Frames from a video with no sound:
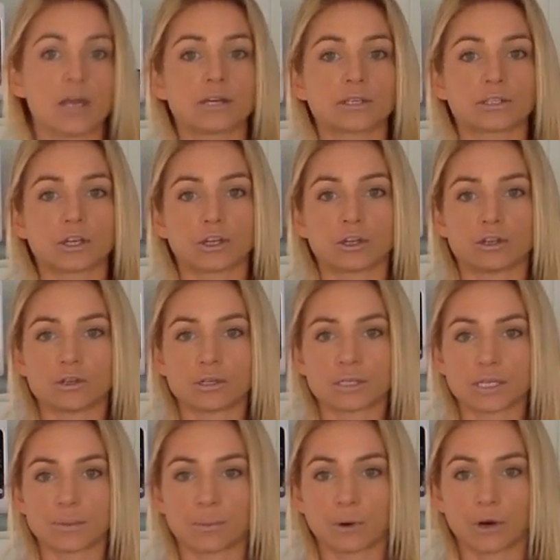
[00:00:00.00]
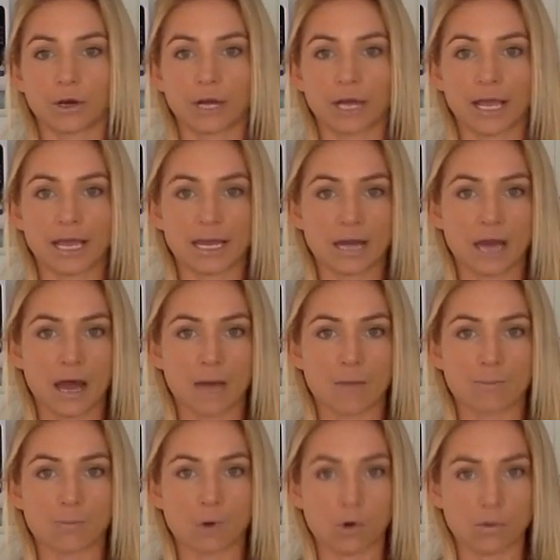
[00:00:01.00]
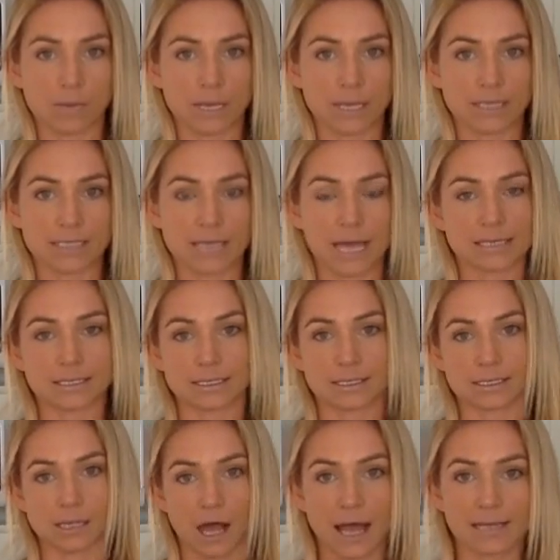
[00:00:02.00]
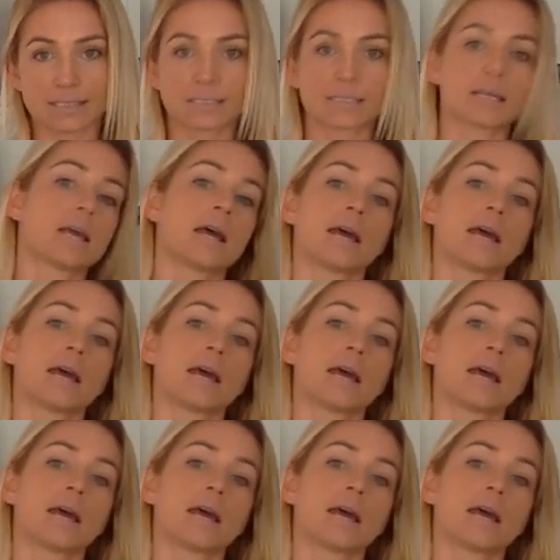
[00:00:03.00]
So you can use the protein ball mix as a slice.